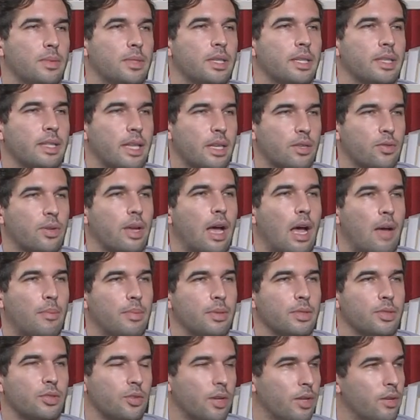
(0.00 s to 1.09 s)
then that's what
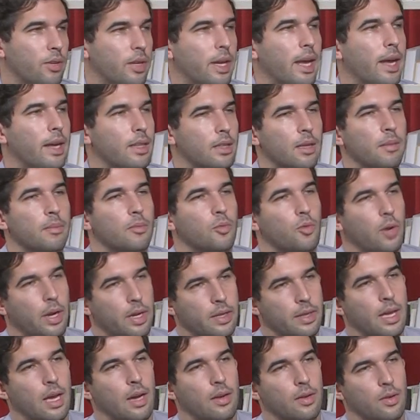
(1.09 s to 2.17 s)
happens. You educate them, great.
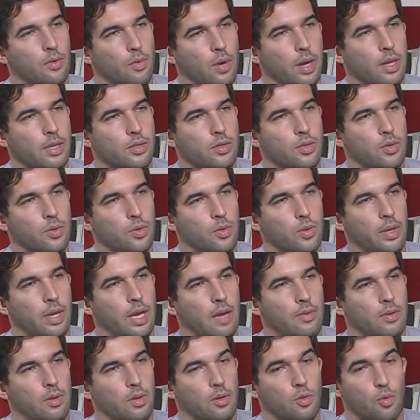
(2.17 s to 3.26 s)
They had a great school. They
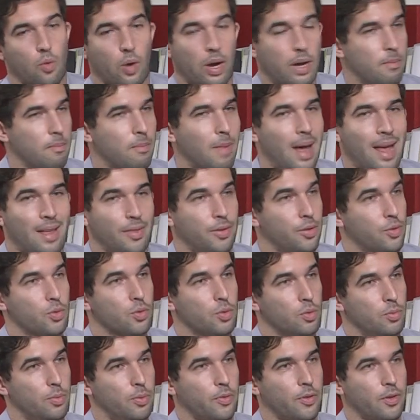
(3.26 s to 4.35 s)
have a great math
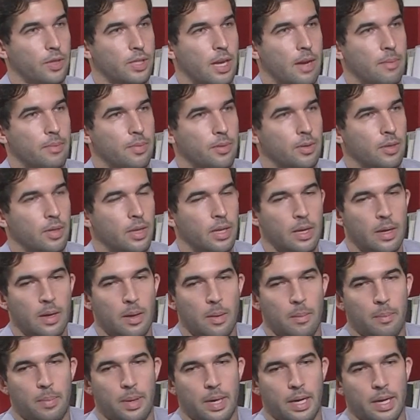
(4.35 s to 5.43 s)
school, for example,
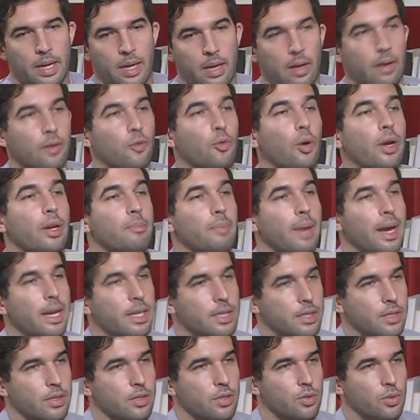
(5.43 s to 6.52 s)
but a great
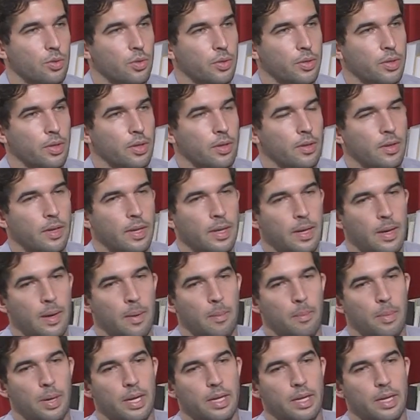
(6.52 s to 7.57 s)
medicine school, But